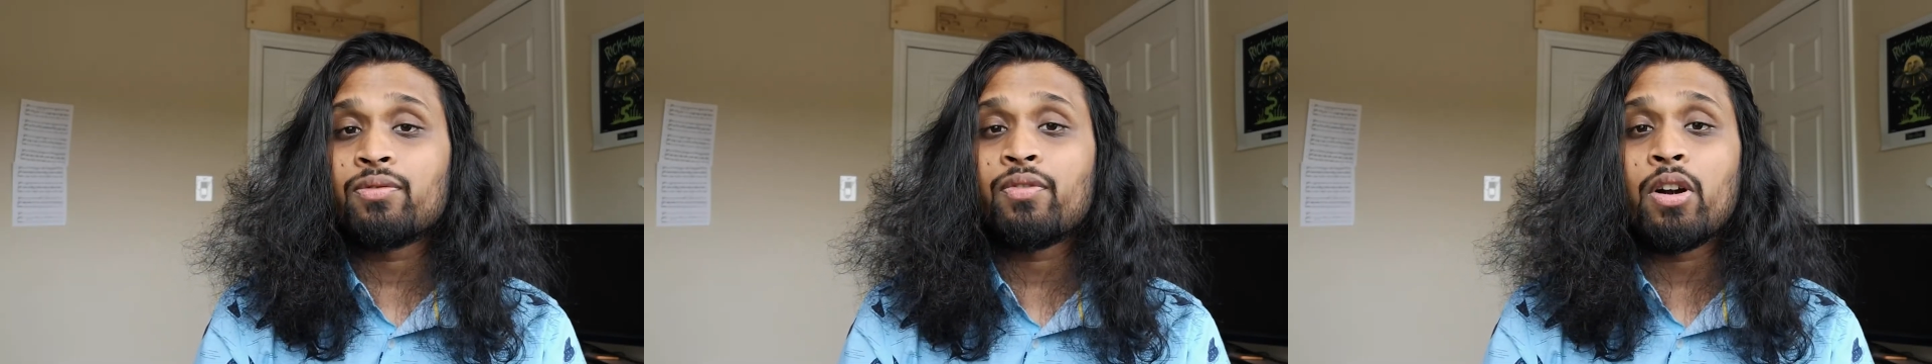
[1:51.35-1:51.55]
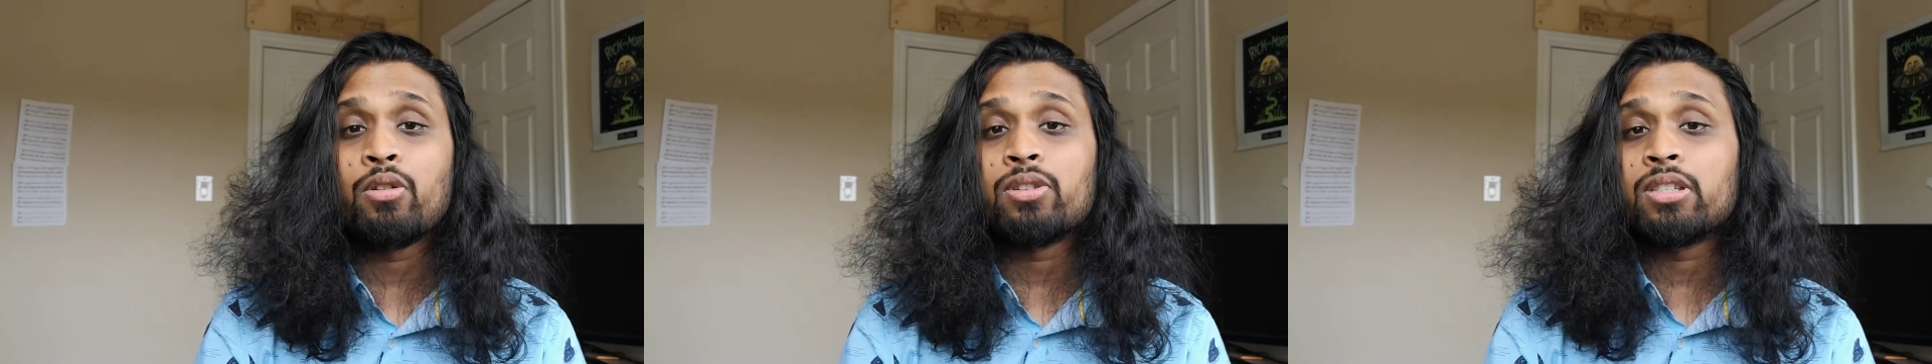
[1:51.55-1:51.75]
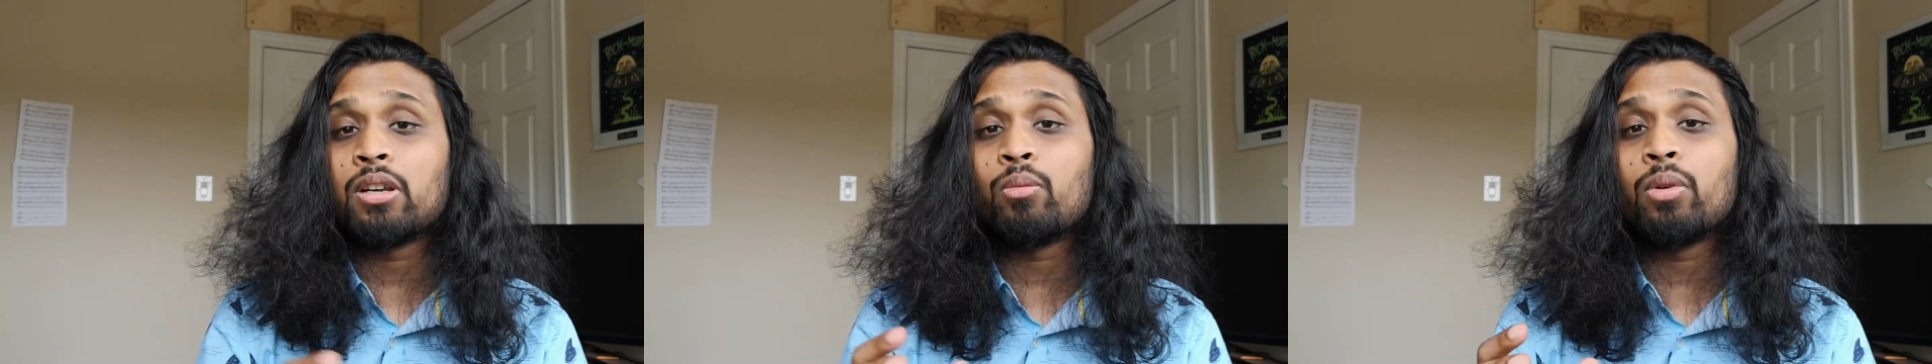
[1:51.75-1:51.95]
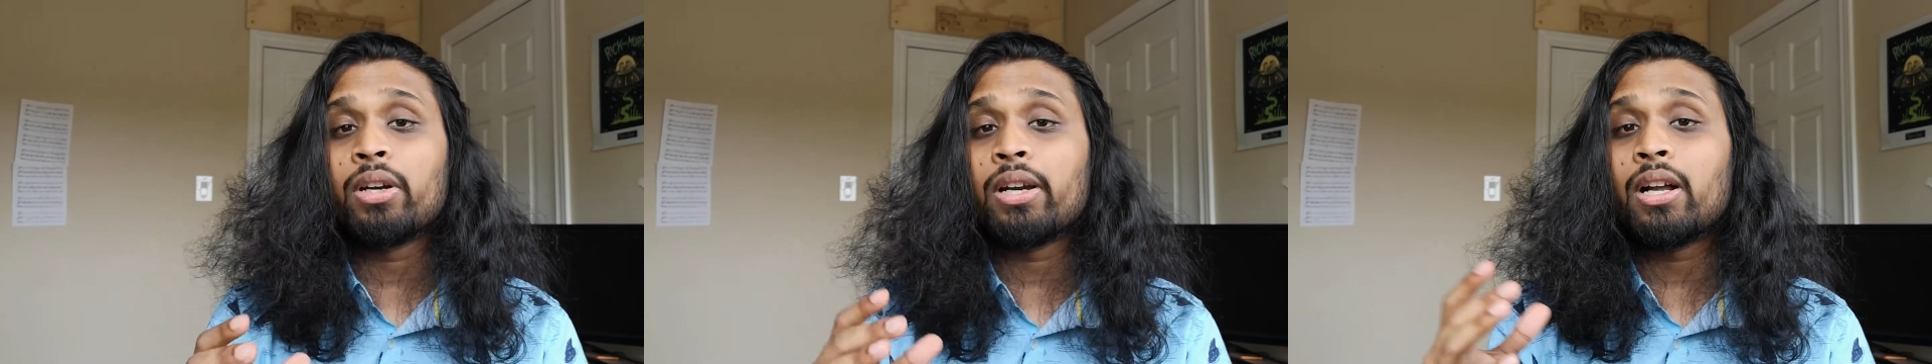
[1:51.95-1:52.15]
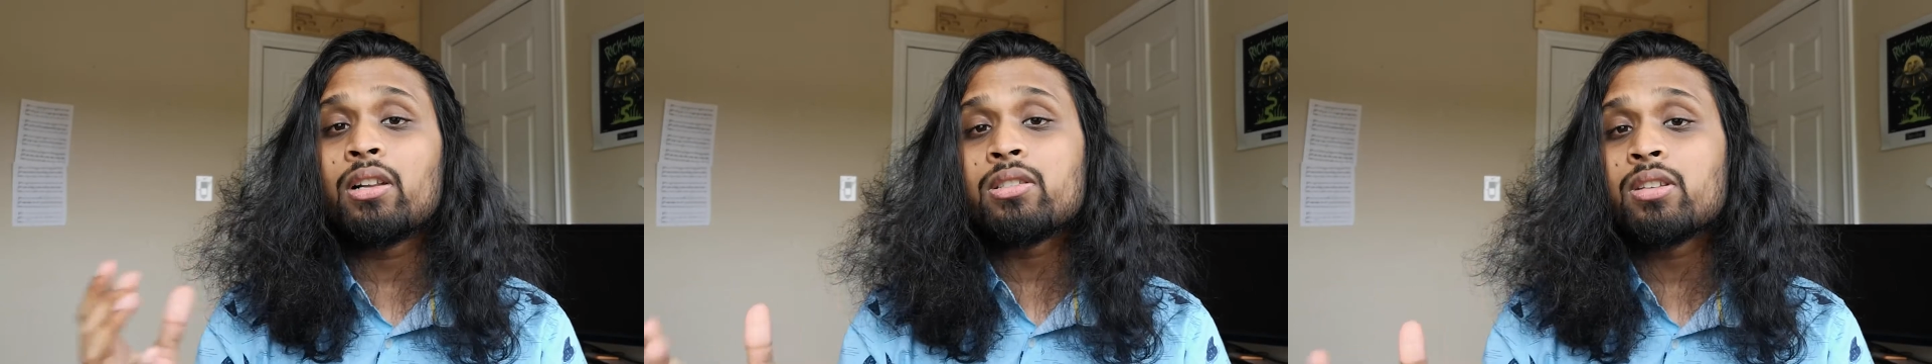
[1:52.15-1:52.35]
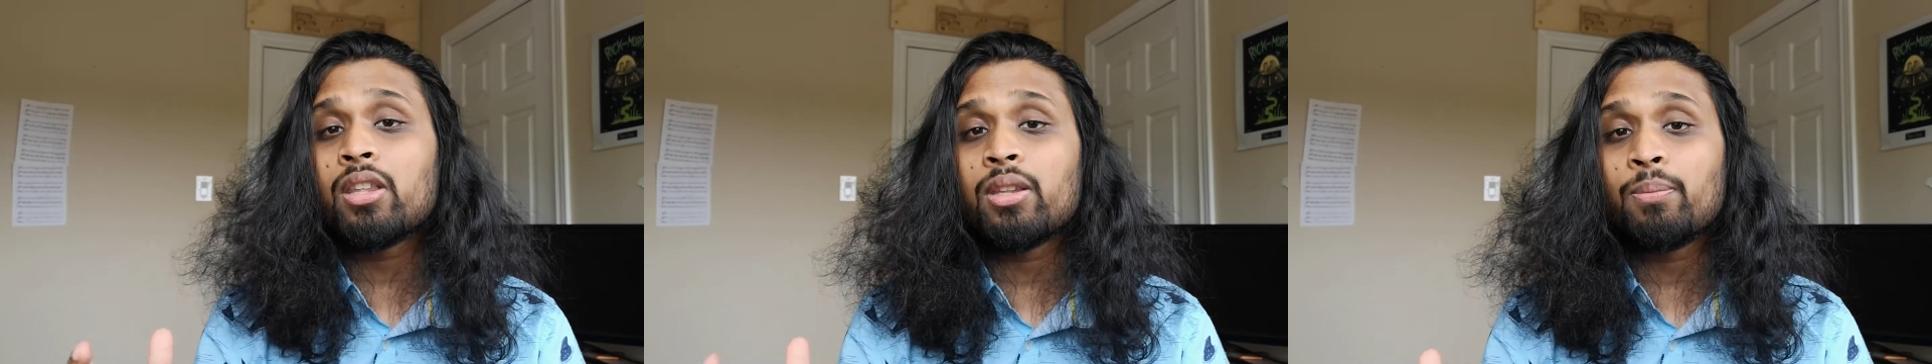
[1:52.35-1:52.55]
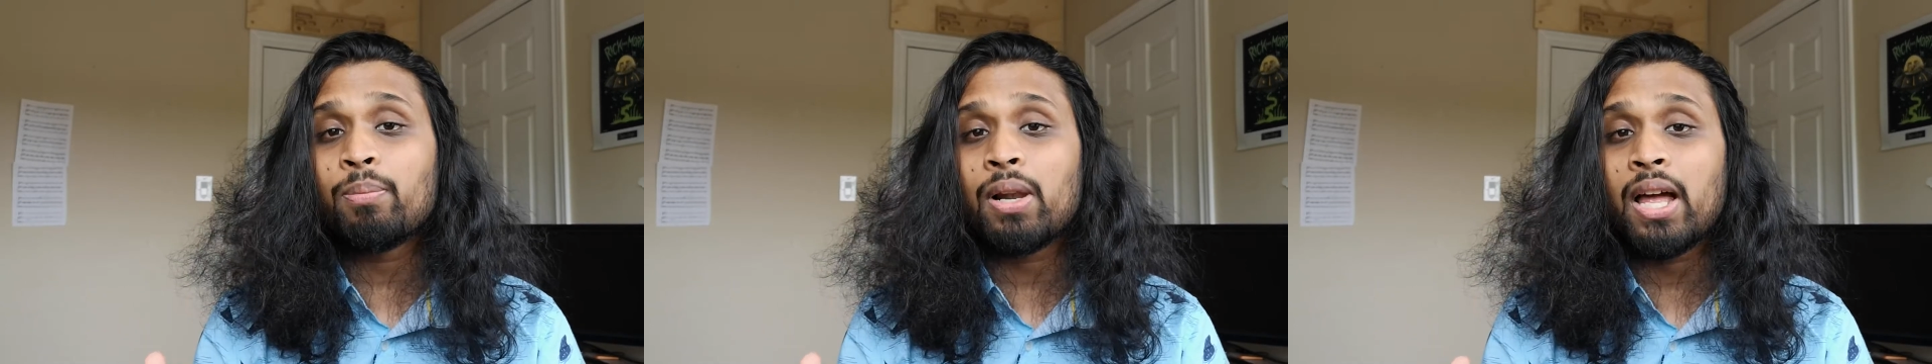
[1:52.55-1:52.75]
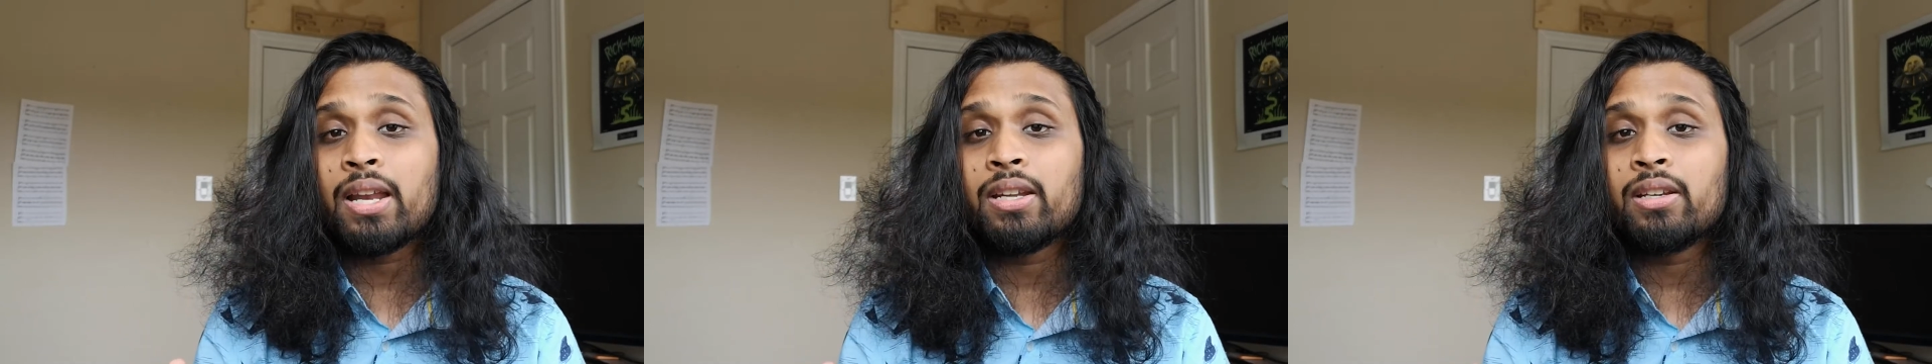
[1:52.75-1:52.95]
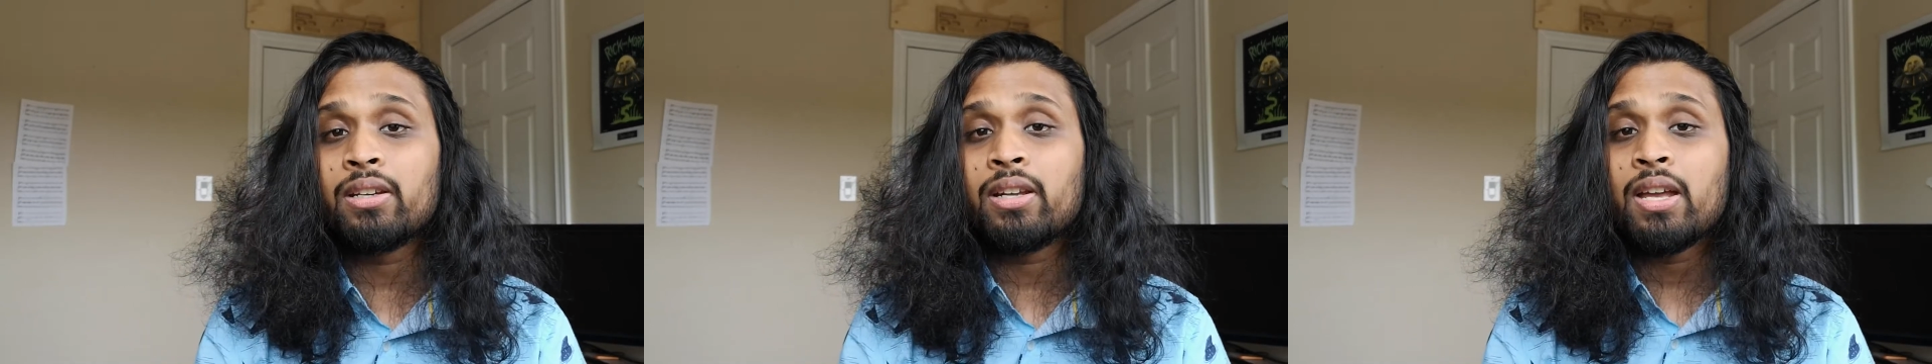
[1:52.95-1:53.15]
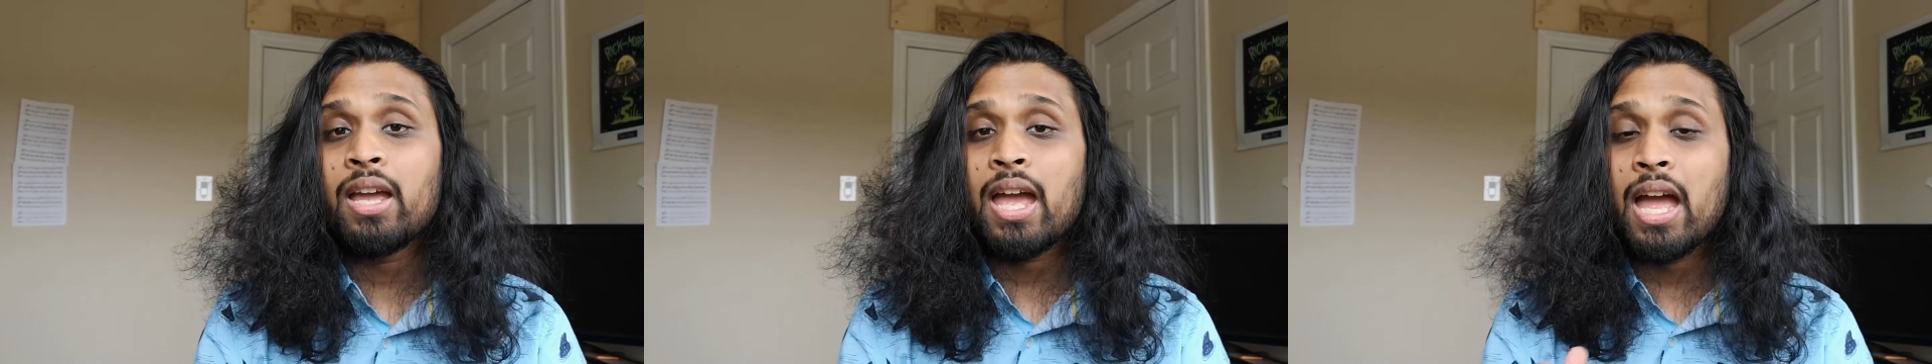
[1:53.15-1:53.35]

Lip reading: found somewhere else on the planet